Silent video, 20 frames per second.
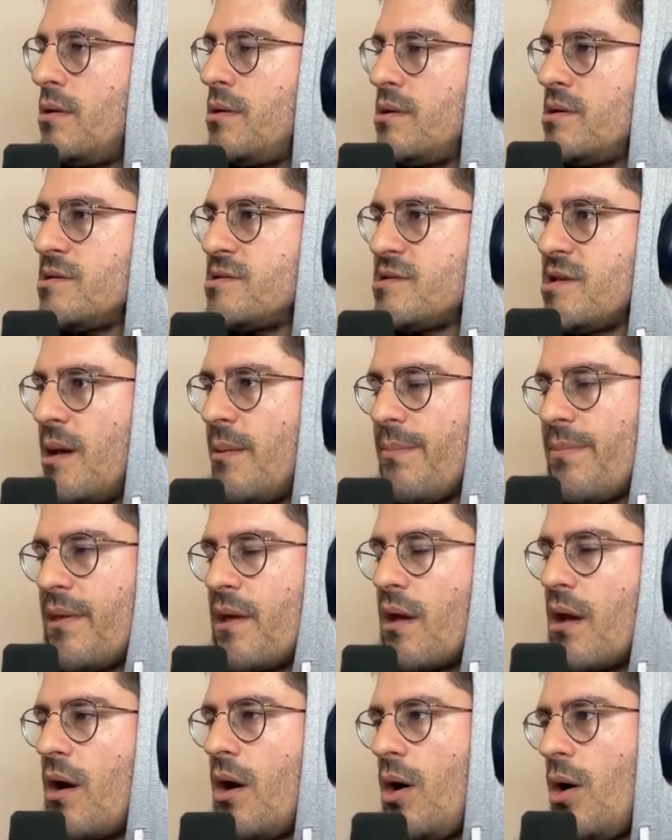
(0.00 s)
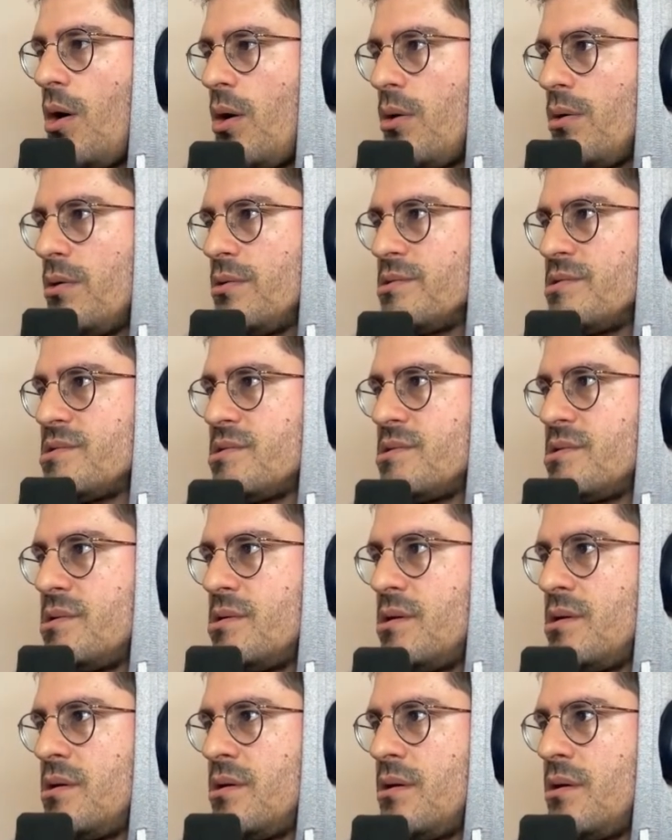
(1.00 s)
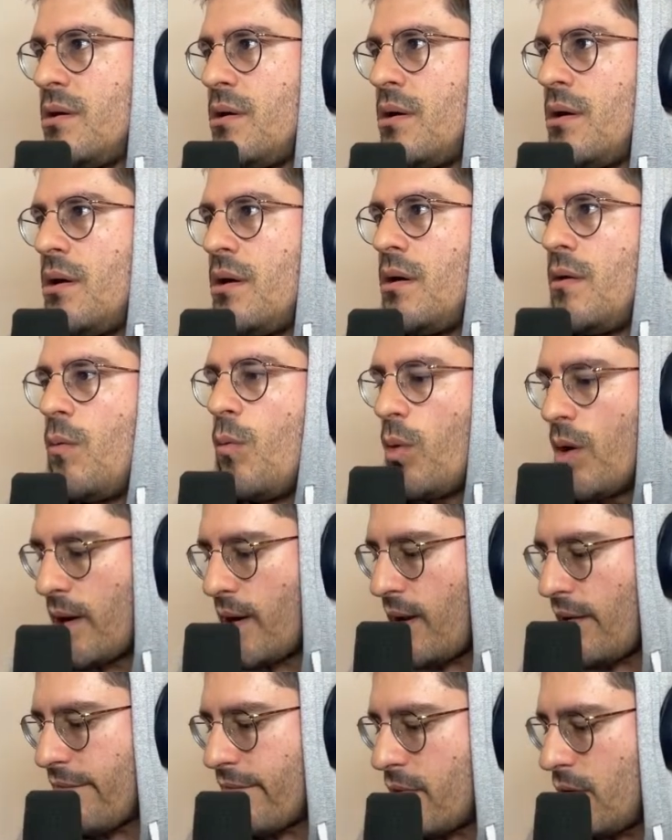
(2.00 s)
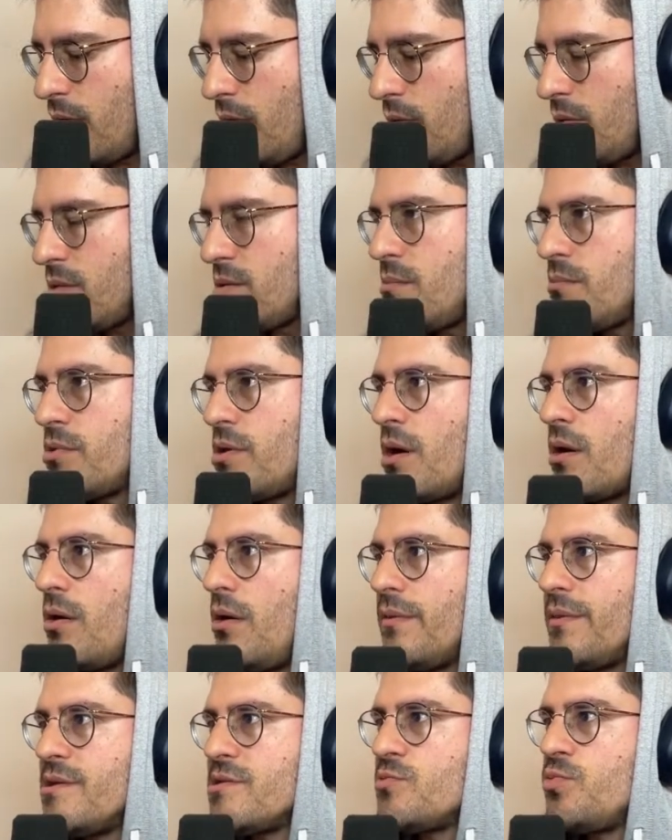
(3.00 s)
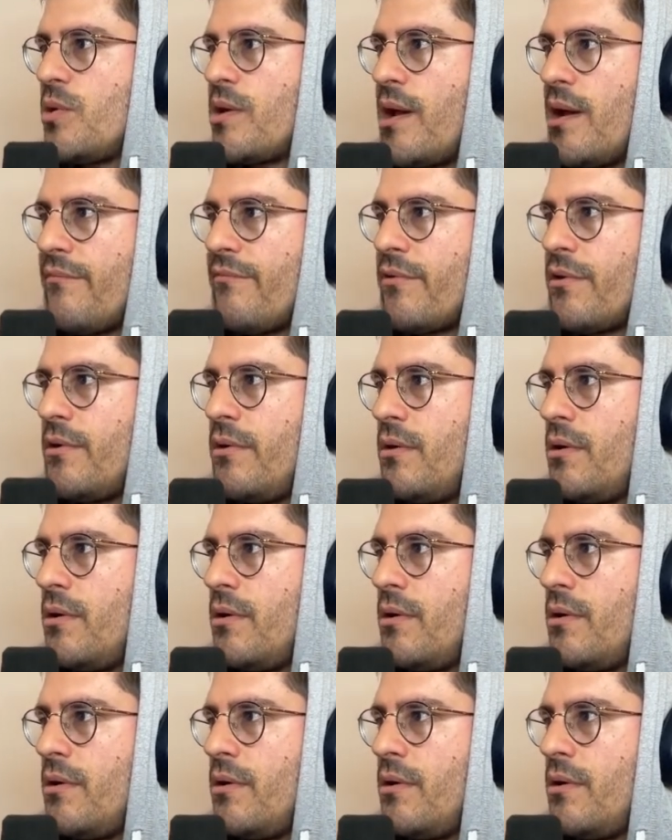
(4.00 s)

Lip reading: something called whatever. I'm gonna call this whatever,